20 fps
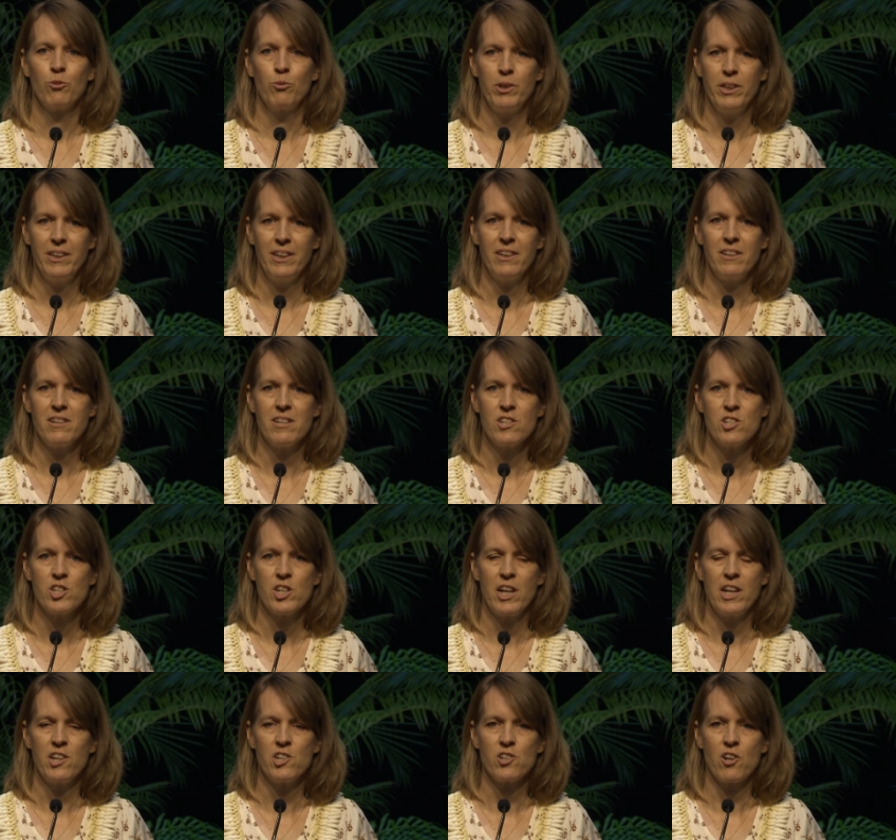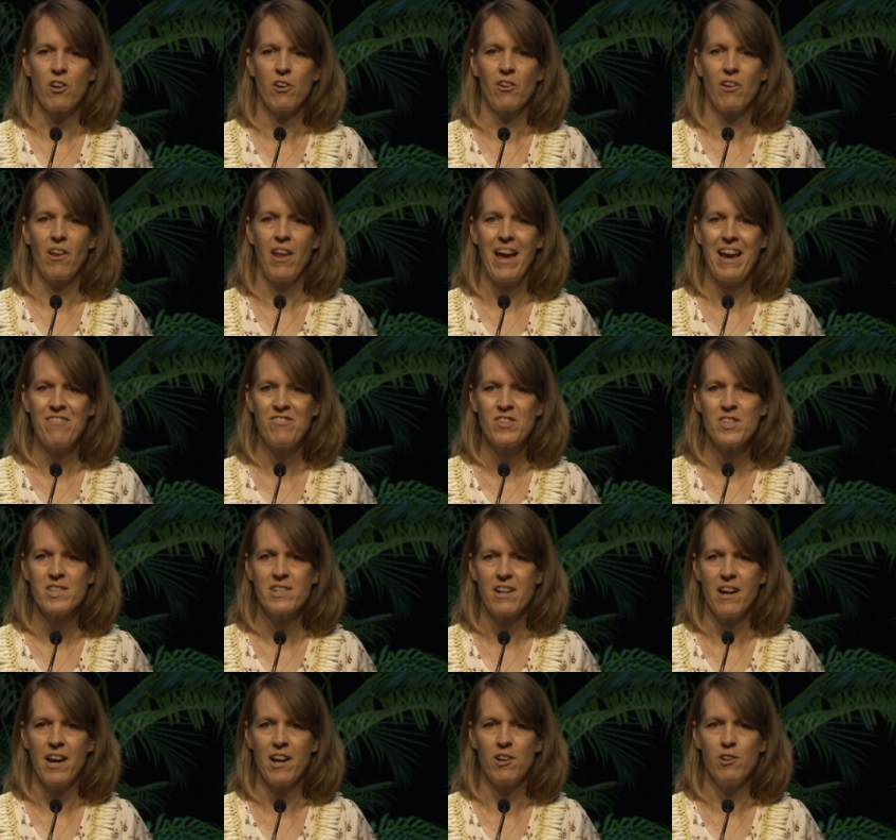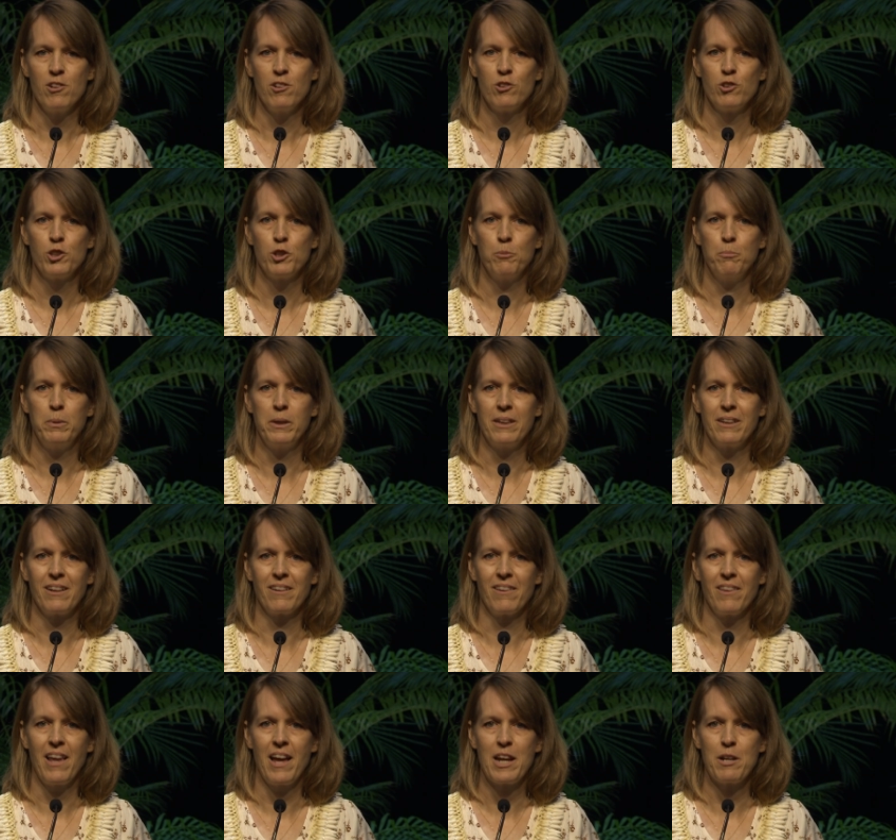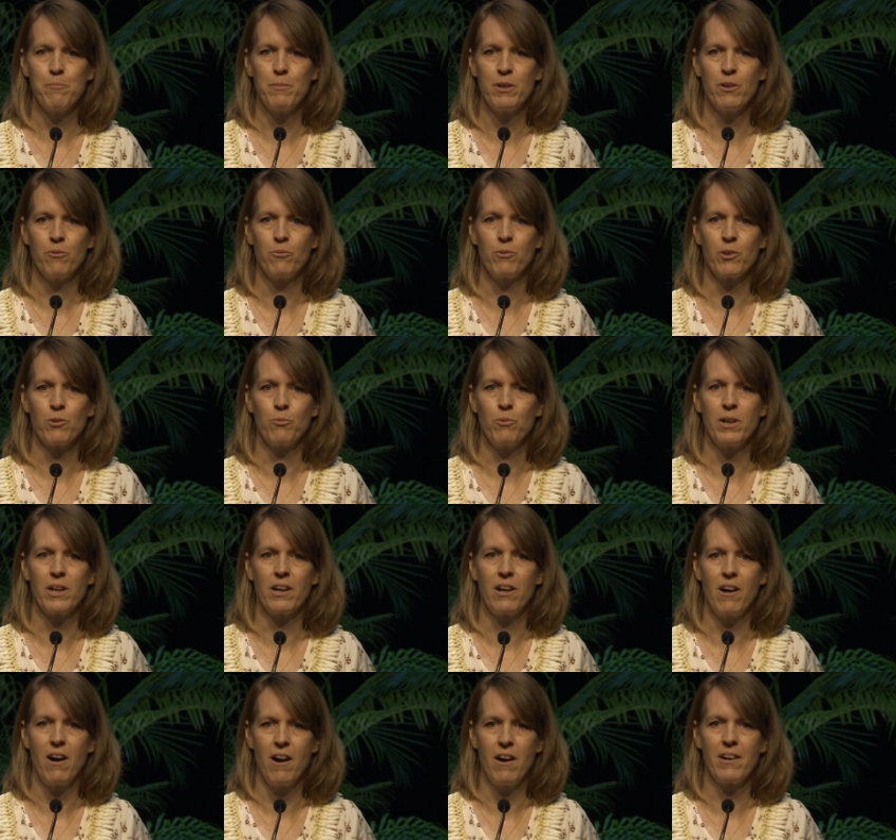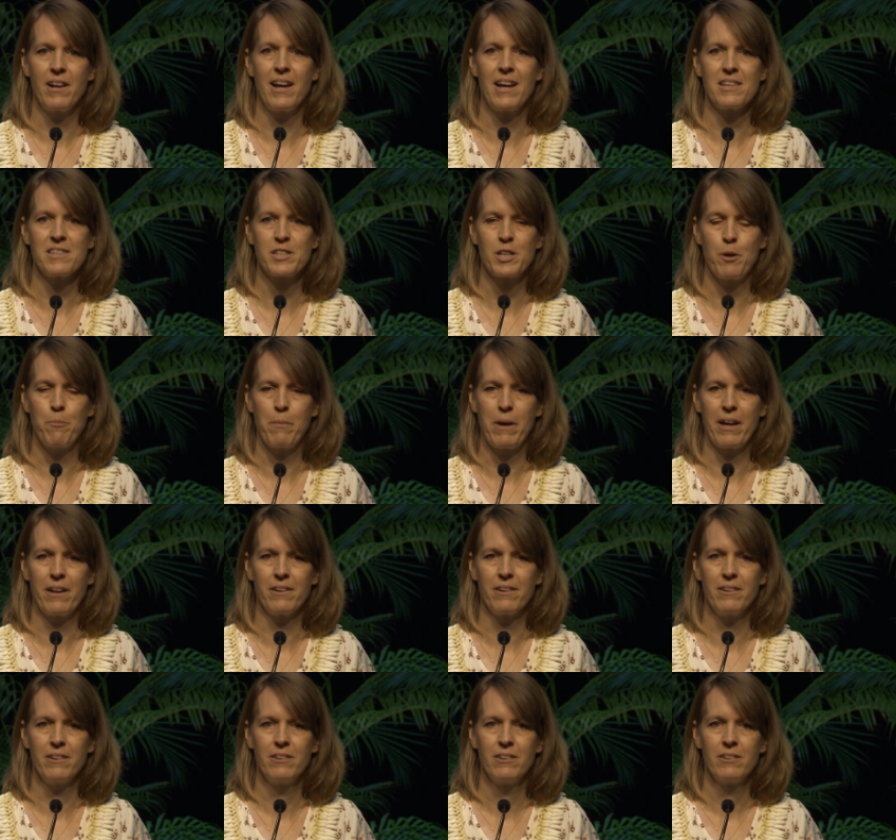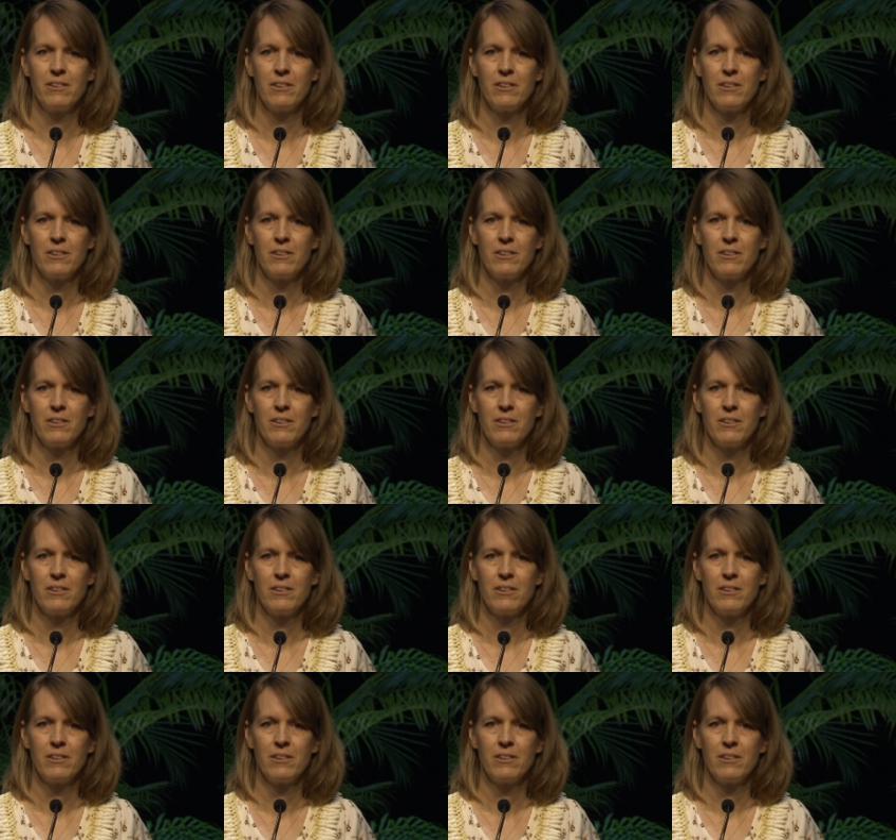we need to change our lifestyle to be in alignment with what God has commanded.